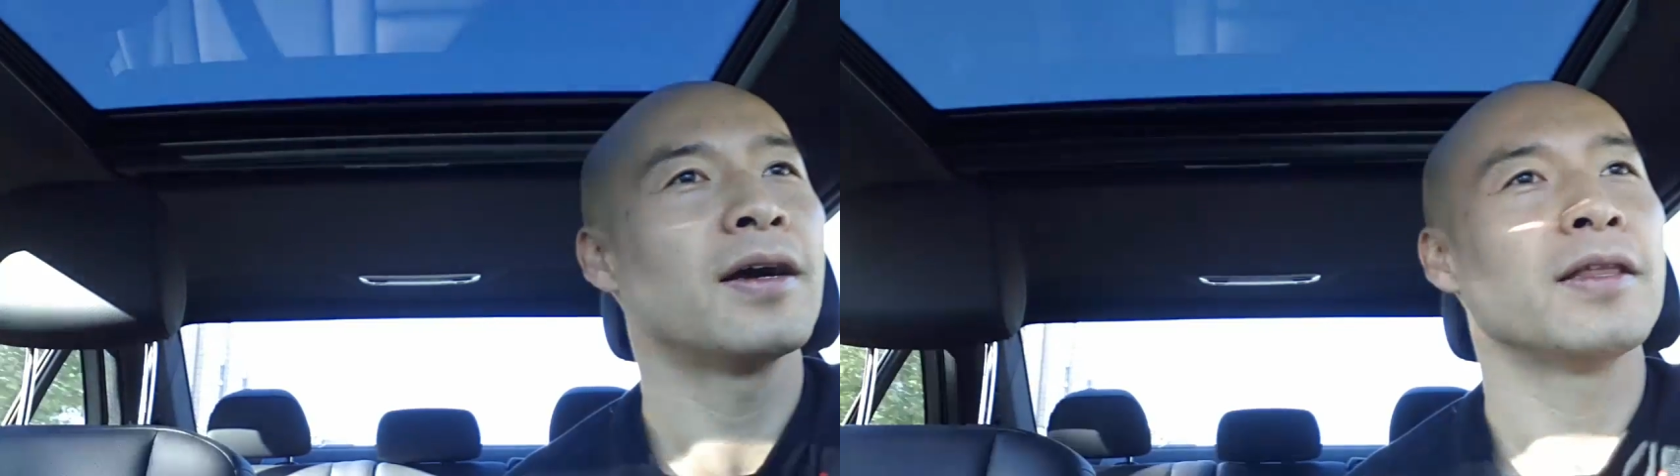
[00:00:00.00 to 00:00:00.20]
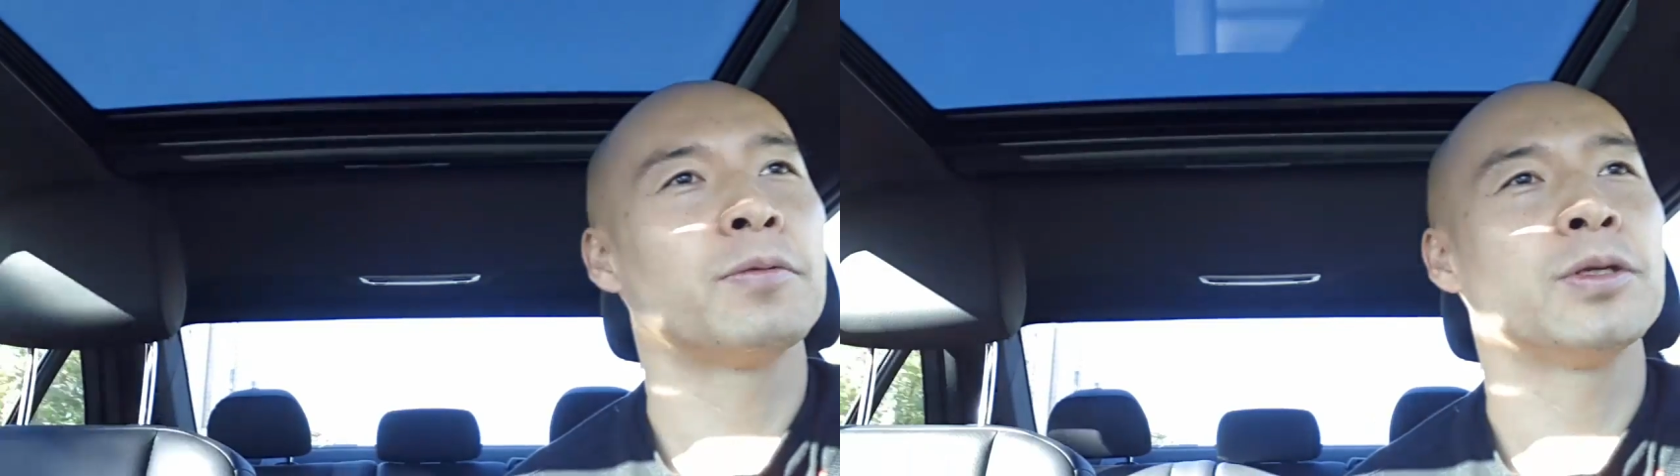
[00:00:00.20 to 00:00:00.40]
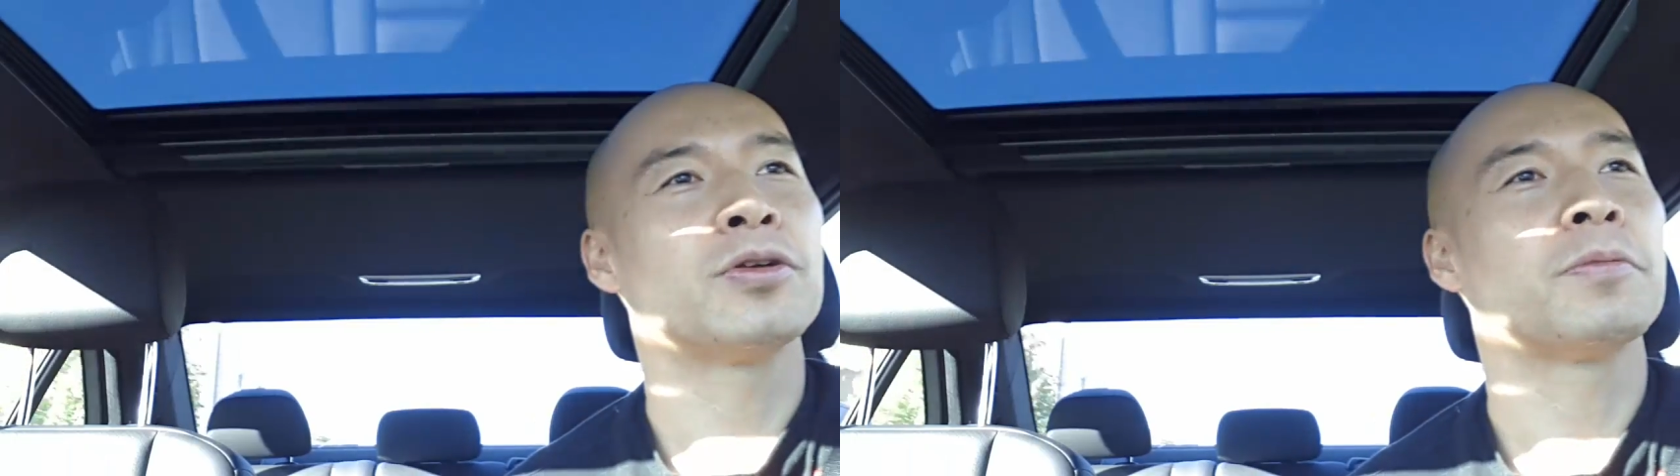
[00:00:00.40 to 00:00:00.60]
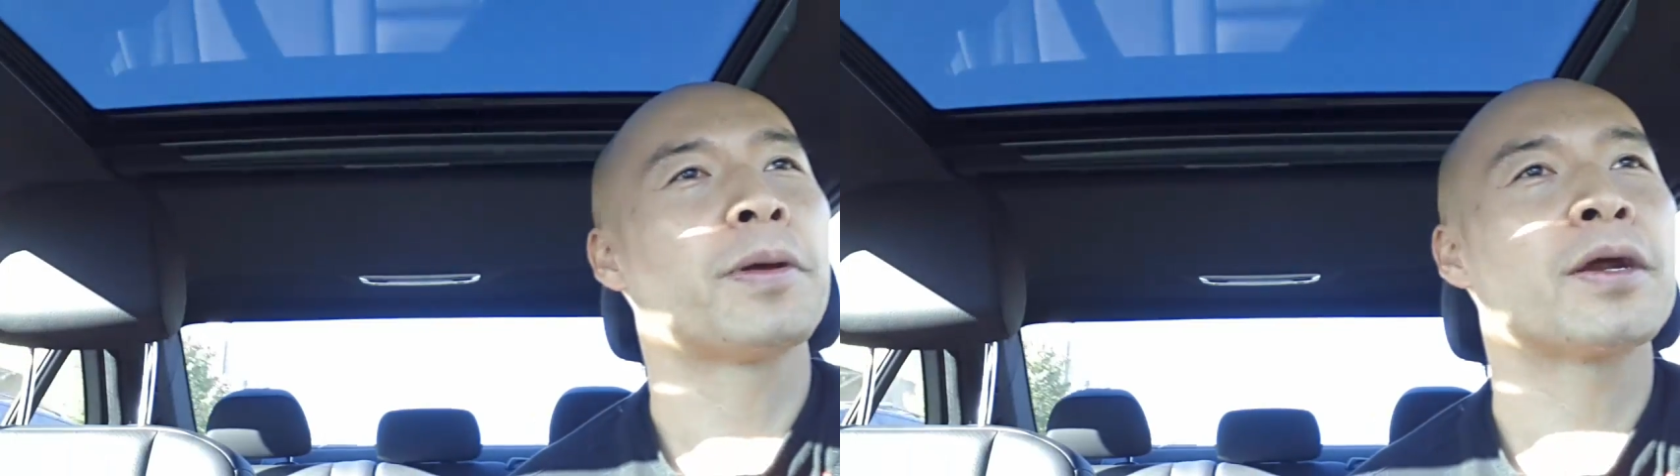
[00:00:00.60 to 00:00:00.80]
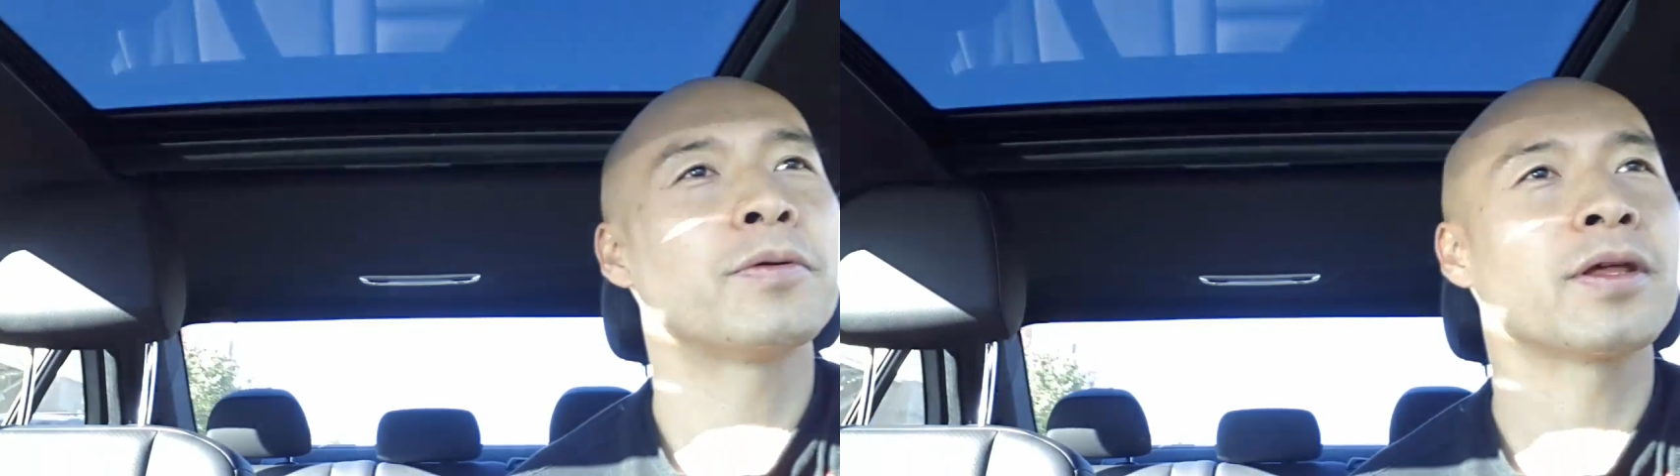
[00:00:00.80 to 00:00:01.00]
And then when you
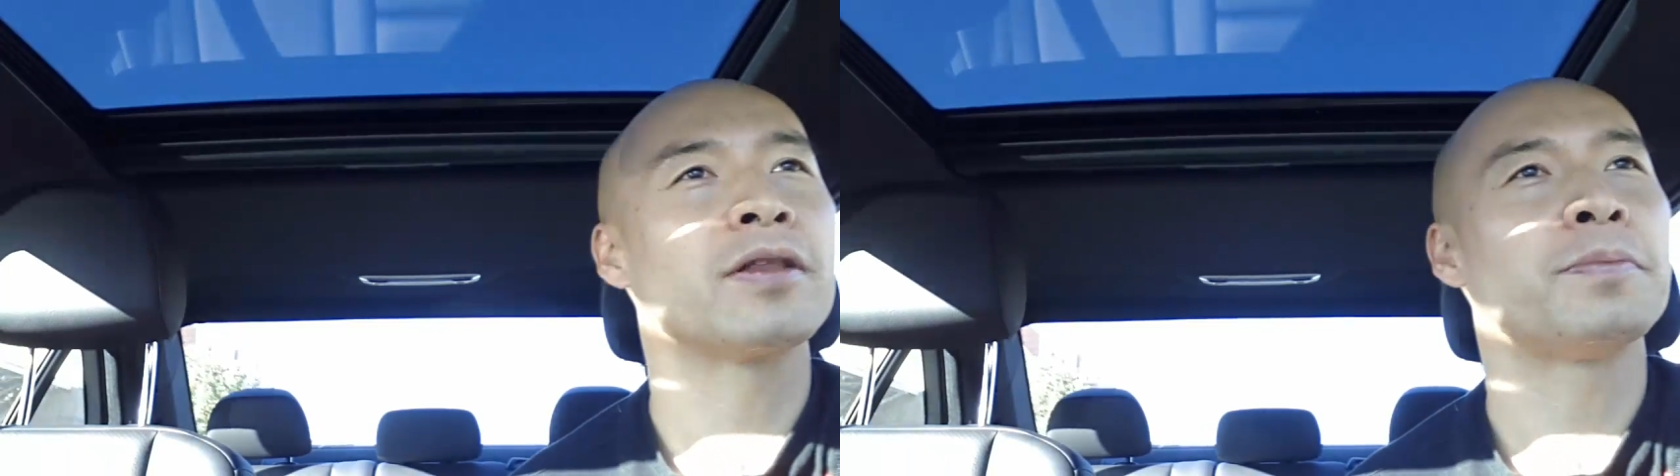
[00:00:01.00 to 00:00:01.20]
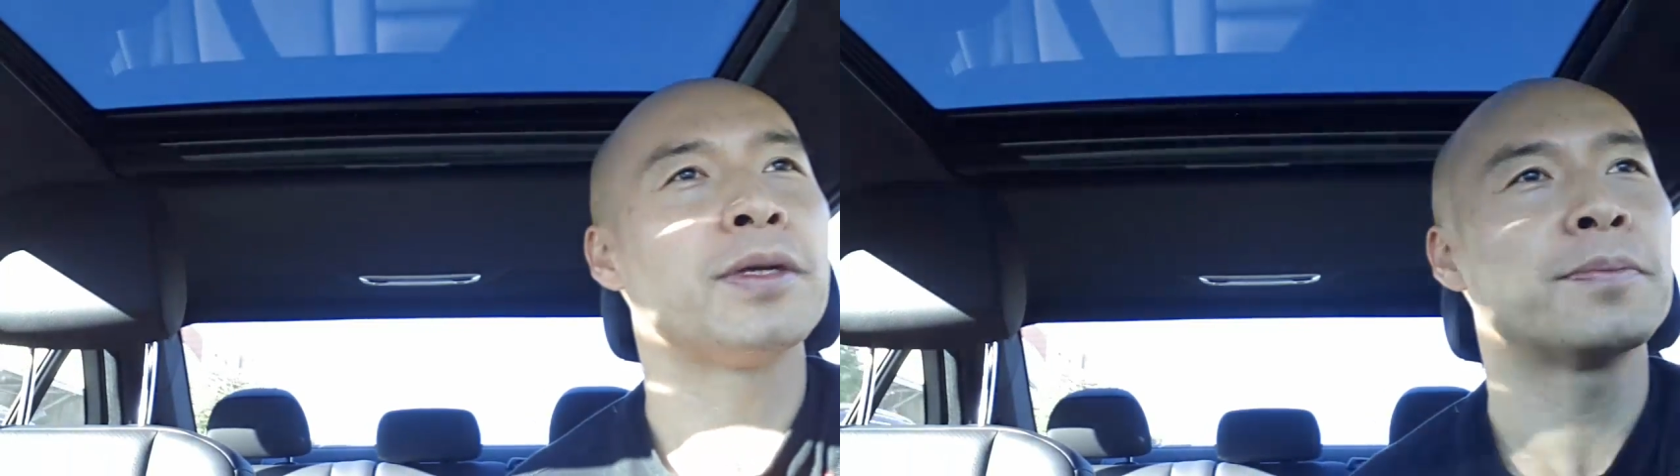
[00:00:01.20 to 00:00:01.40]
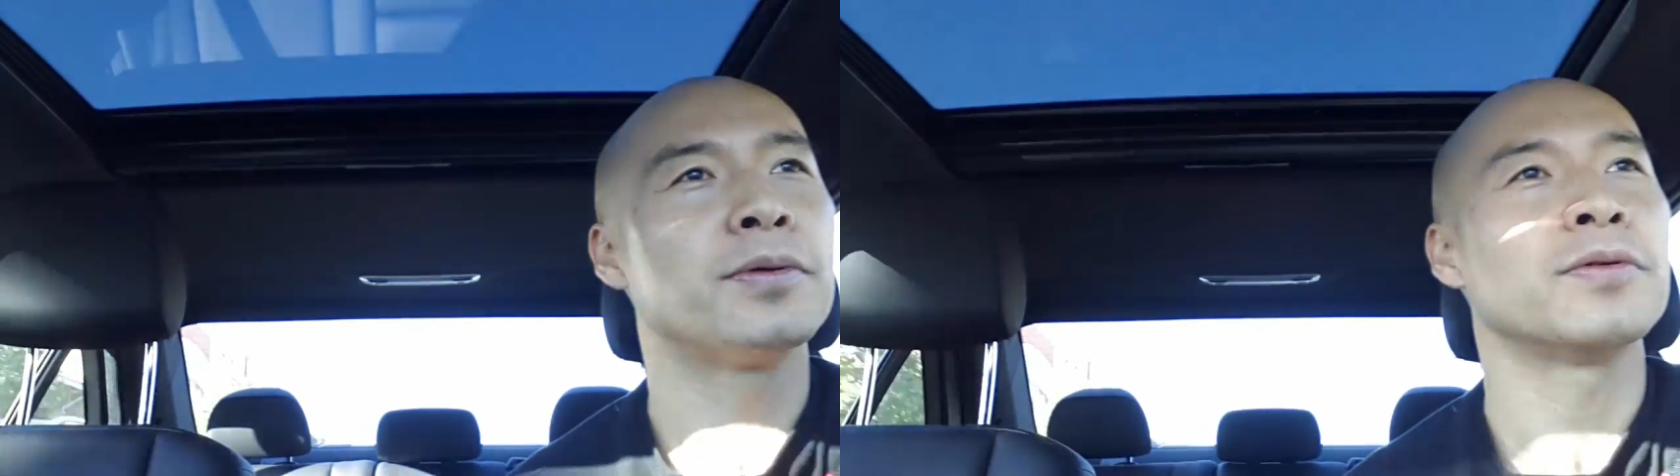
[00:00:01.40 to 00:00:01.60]
compare with other people